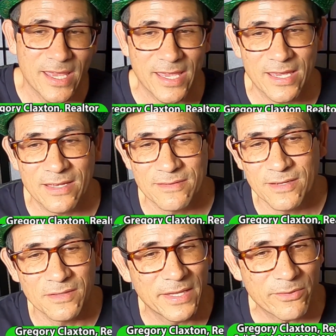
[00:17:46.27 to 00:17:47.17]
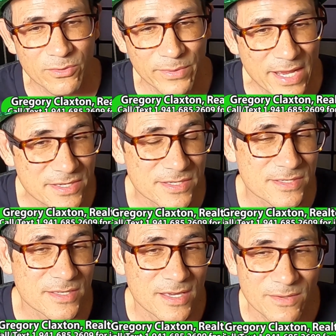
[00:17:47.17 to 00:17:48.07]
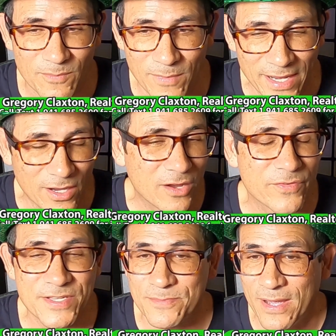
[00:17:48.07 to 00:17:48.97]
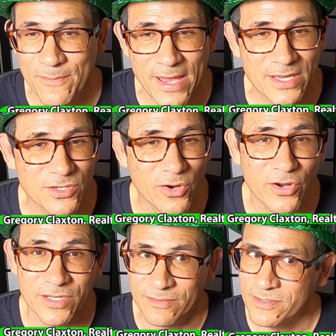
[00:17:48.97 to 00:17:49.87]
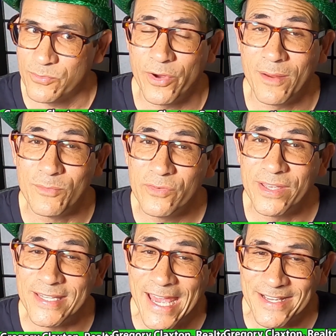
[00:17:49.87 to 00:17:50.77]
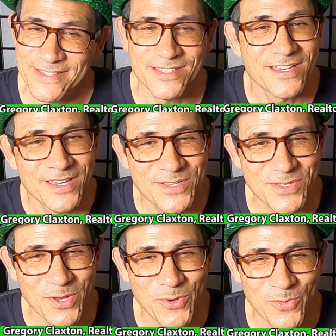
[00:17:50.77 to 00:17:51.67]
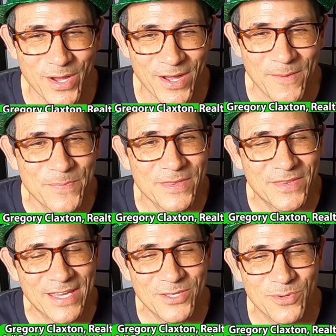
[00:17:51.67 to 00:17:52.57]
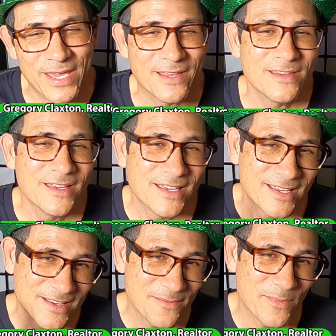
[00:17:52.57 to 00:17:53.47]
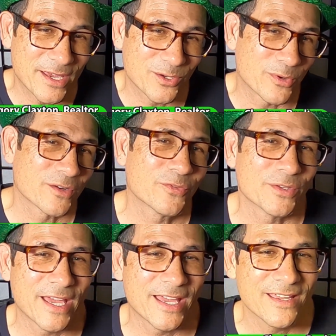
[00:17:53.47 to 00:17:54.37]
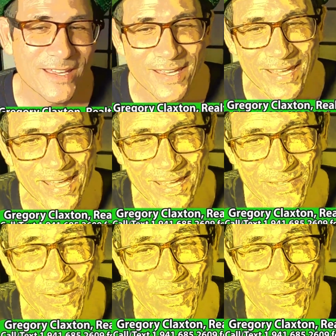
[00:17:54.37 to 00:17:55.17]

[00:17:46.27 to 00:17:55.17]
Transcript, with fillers: and uh, Lakewood Ranch is my office, my backyard, and it's where I'm moving next. So uh, thank you again. Make it a wonderful day and